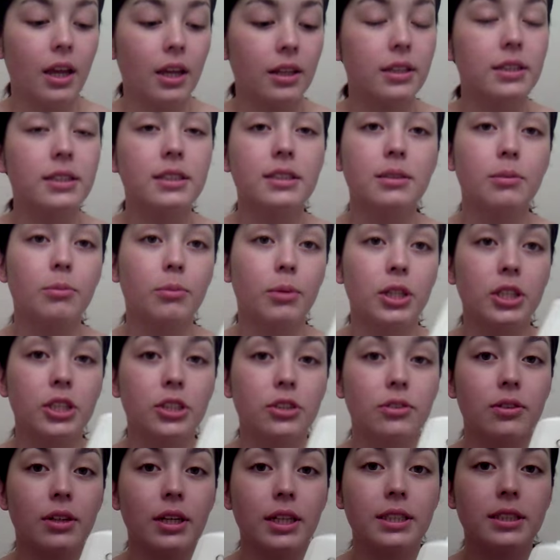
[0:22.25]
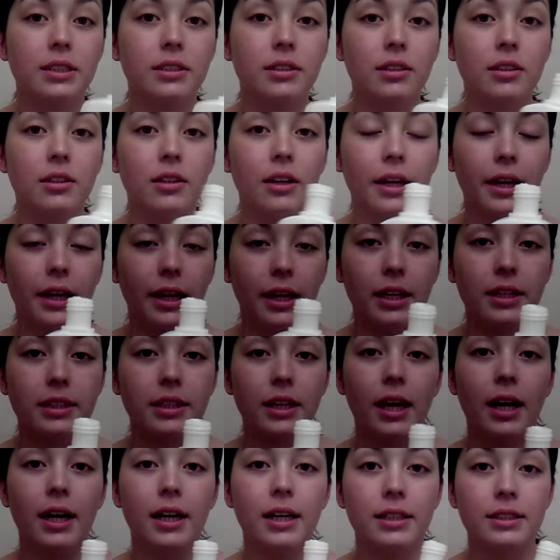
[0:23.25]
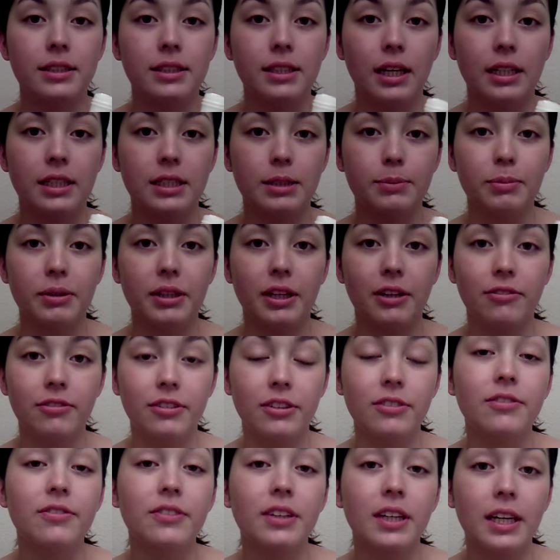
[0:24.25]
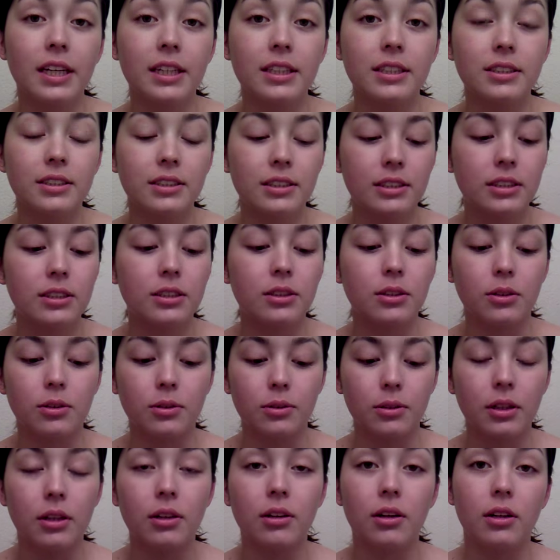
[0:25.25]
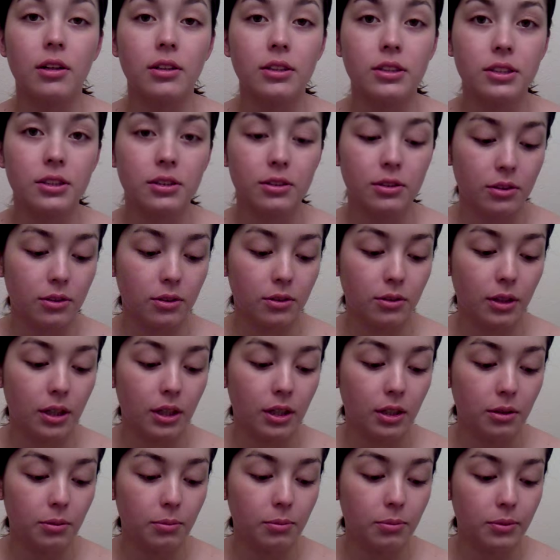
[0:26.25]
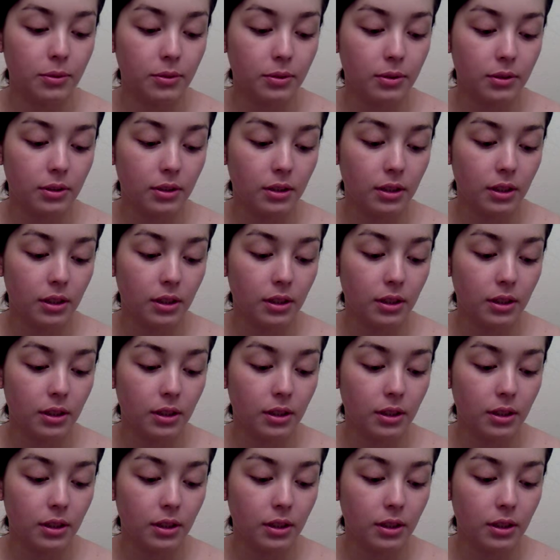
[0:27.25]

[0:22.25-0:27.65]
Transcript: And this is a moisturizer and it has SPF 15, so it'll also help